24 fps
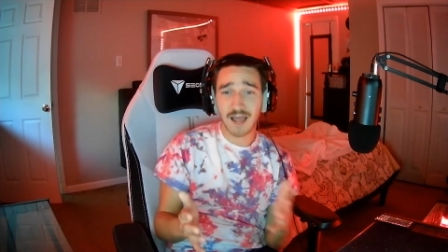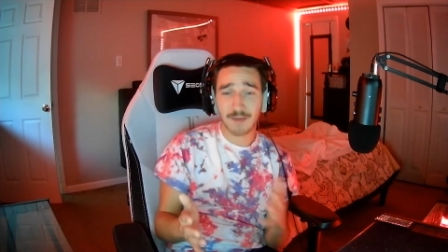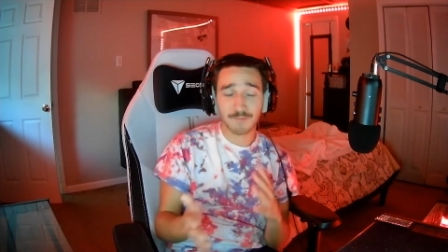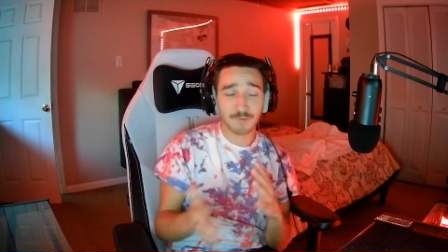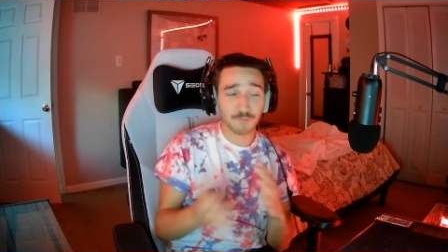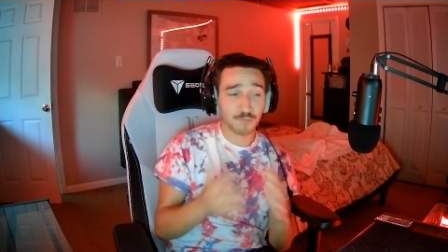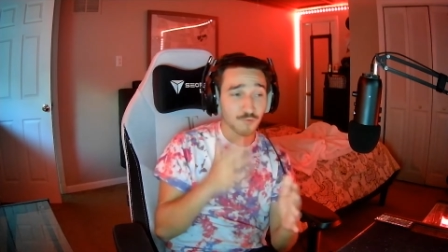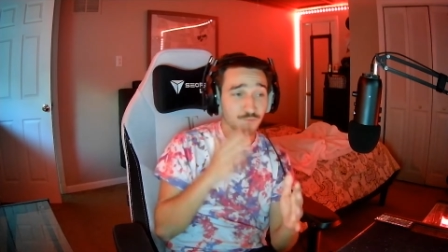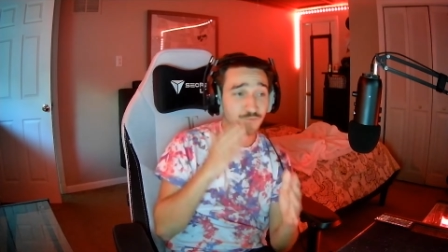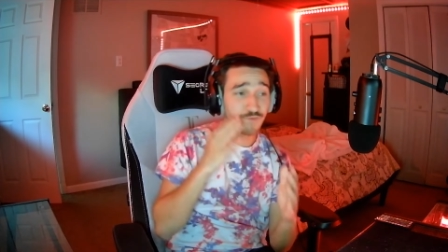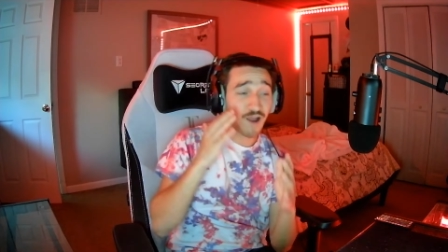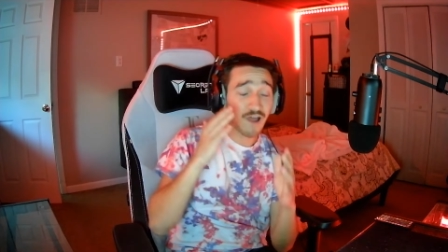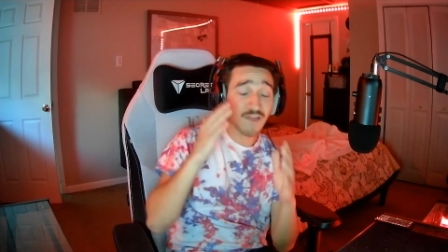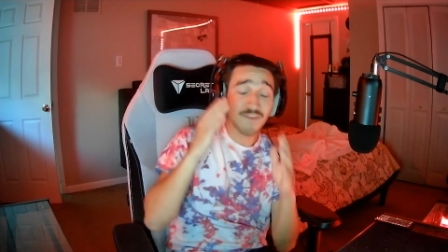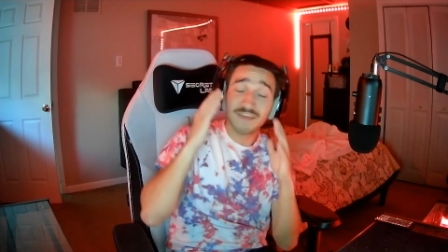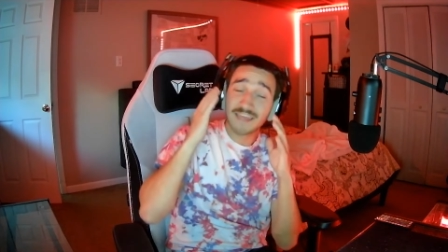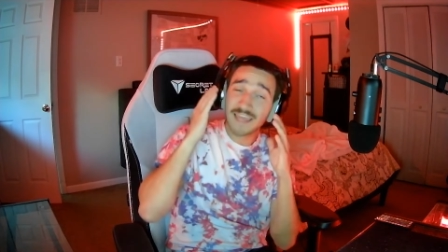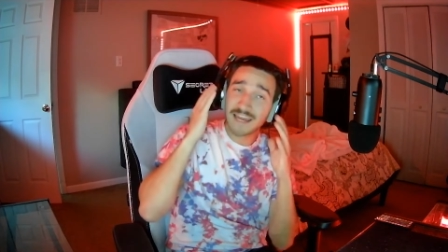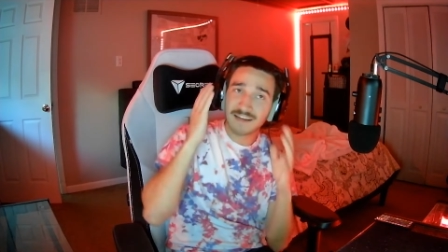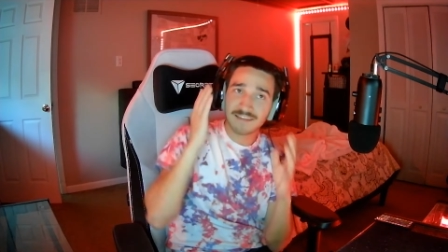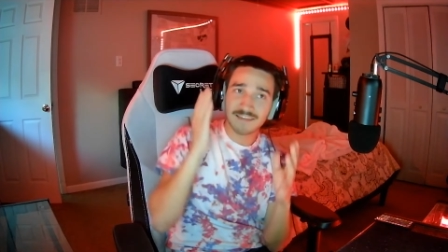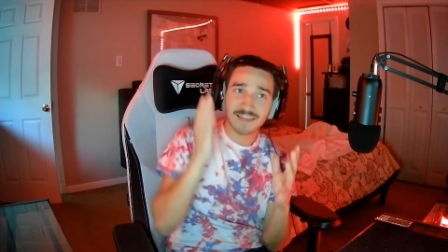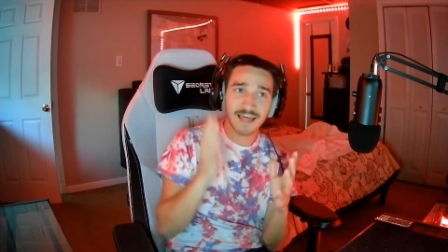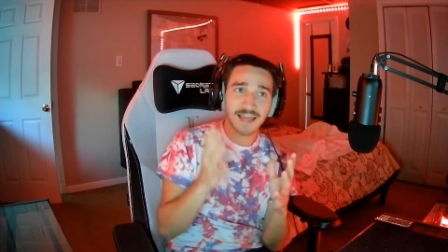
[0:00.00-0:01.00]
We're finally
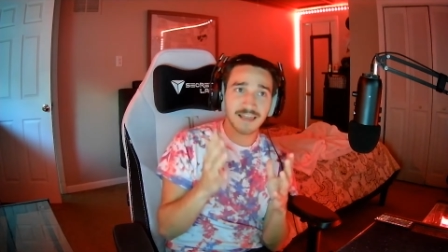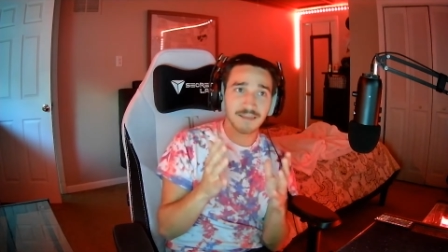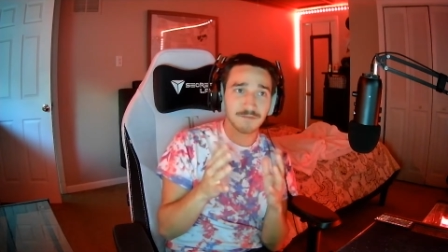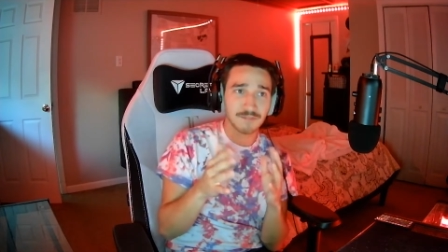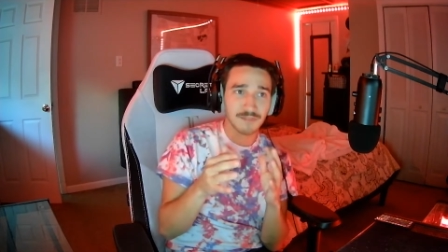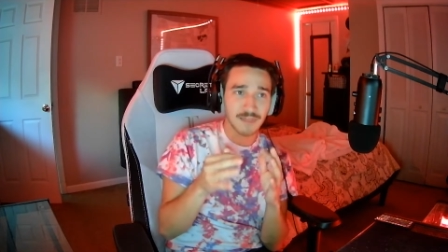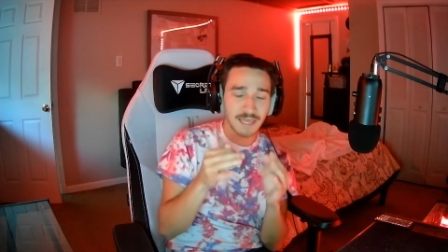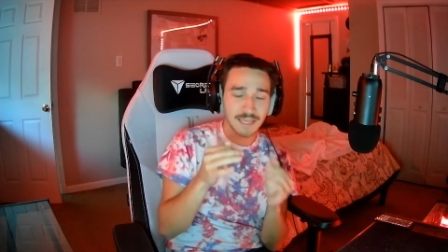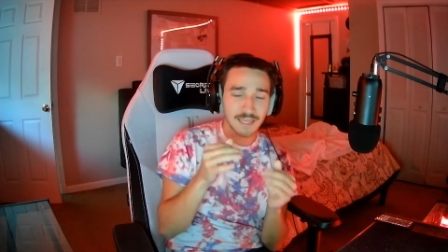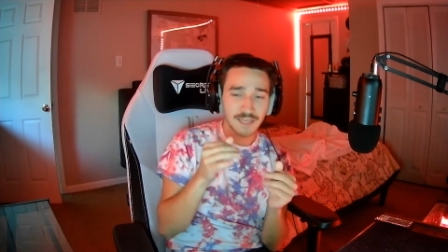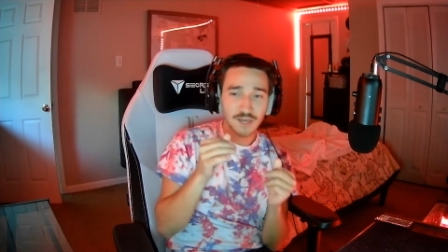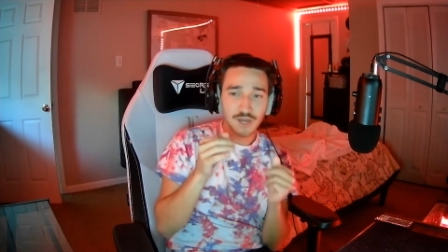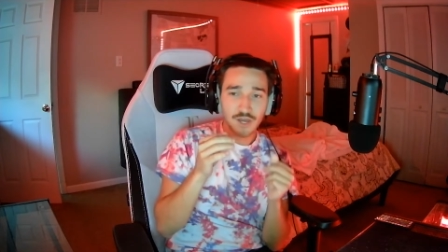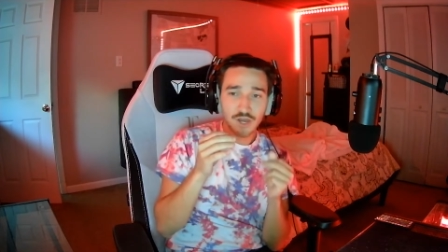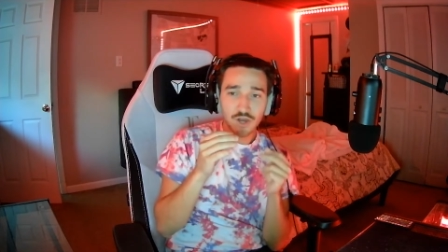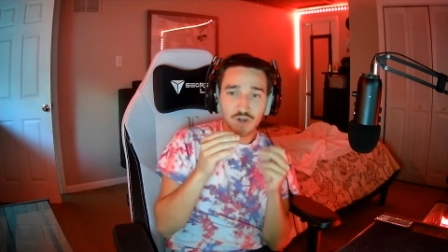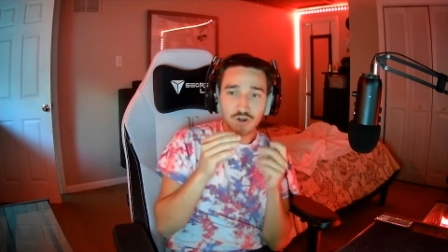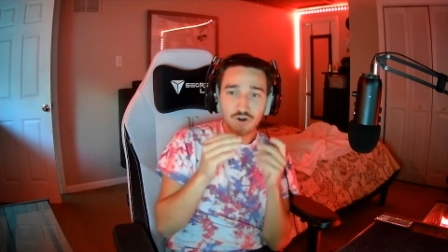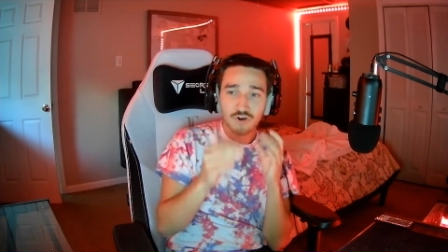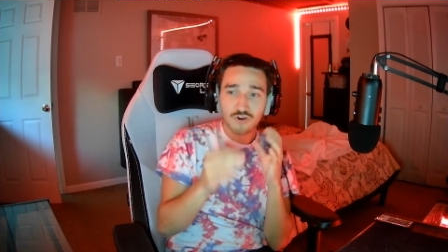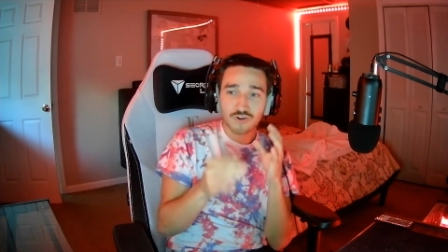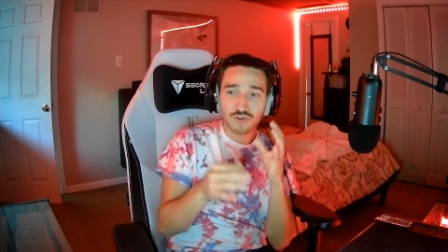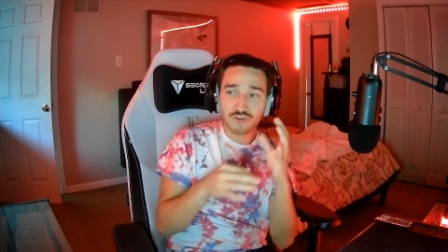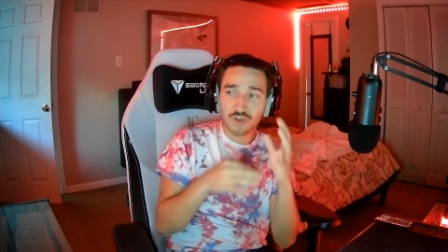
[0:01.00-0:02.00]
getting that like
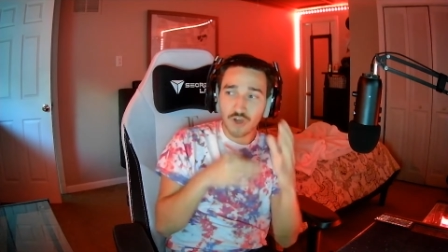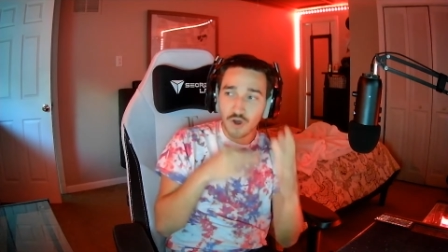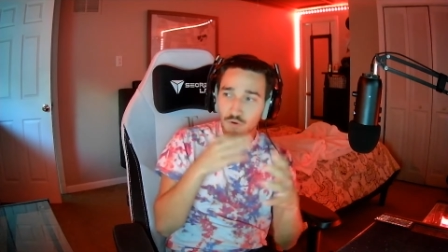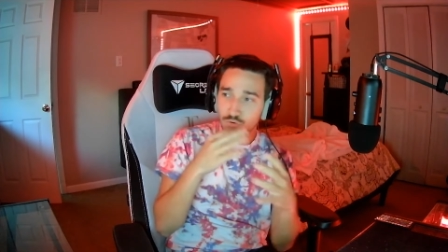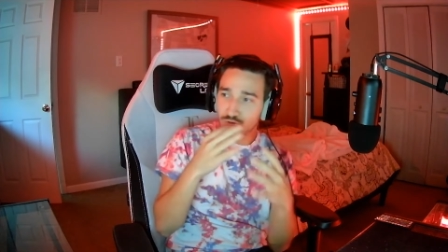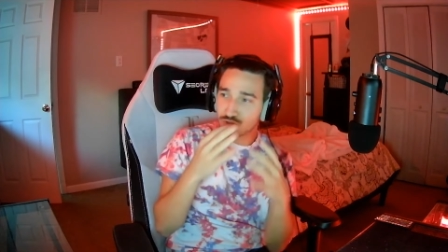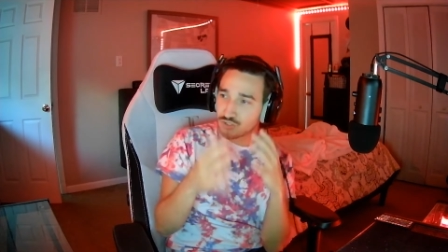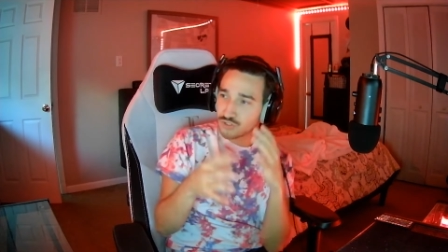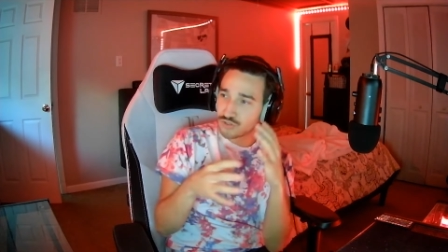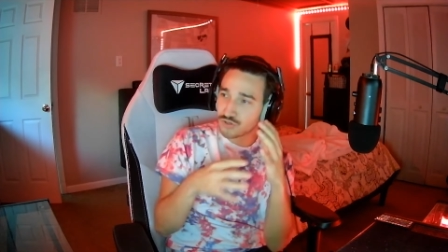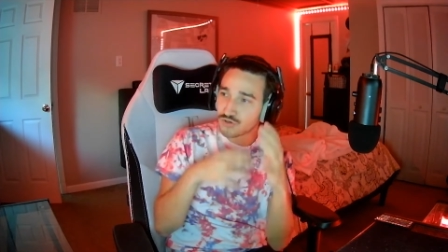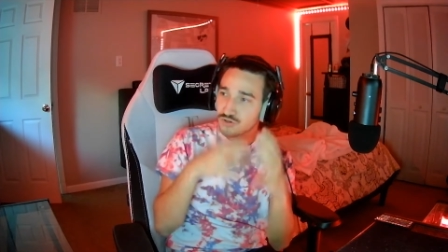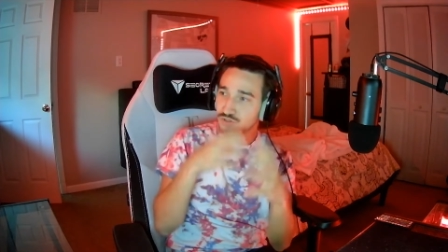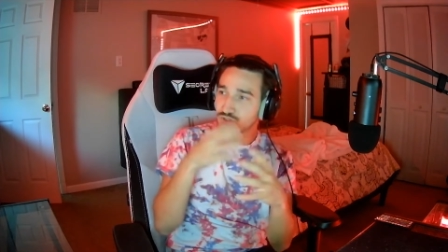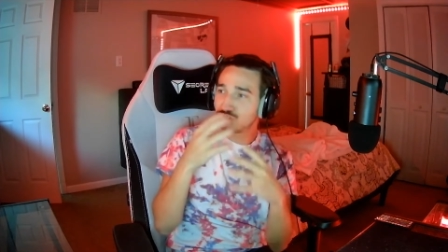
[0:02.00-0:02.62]
closer